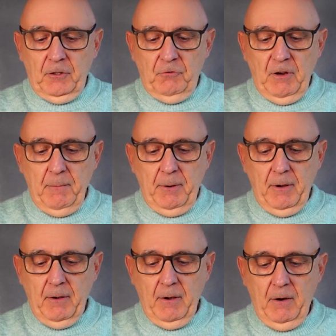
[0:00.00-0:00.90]
trip
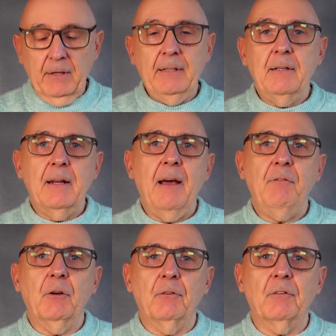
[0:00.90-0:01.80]
I didn't have
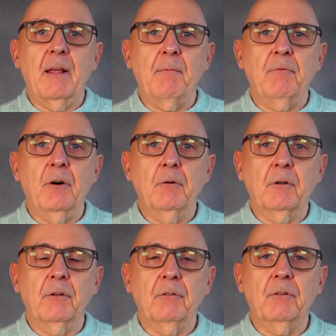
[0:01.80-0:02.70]
it on snap
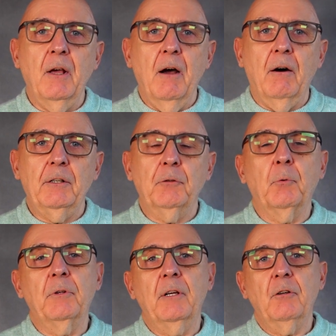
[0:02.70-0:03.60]
focus. I just
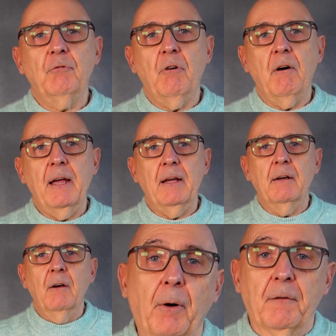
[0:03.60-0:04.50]
wanted to try it
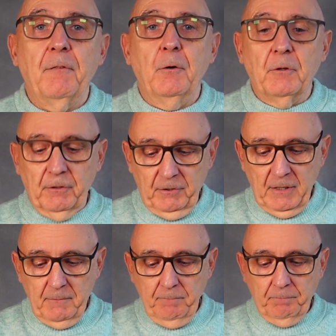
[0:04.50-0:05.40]
by
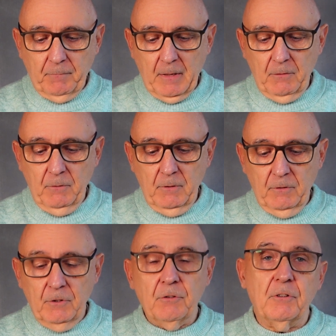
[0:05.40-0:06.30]
focusing,
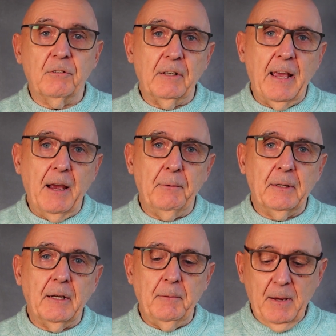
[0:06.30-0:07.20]
just to see how it
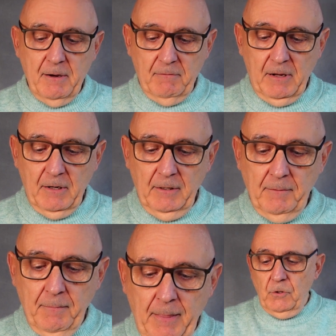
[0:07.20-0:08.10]
came out really.
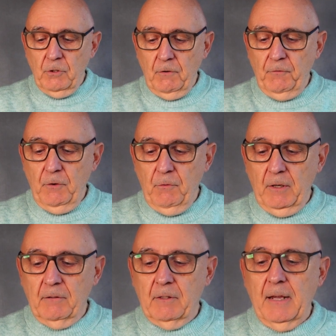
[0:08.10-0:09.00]
Just a few
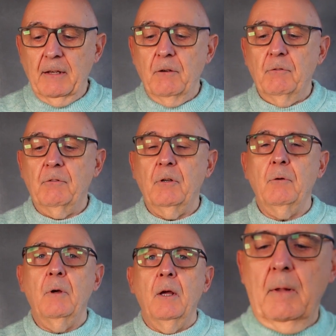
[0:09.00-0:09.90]
things to get used
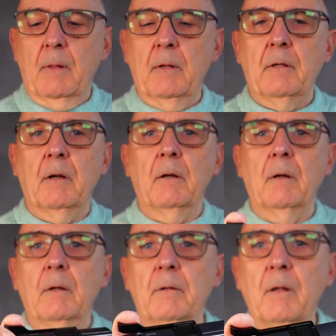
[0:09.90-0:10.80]
to. this
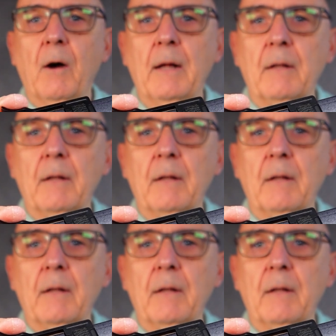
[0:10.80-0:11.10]
little dial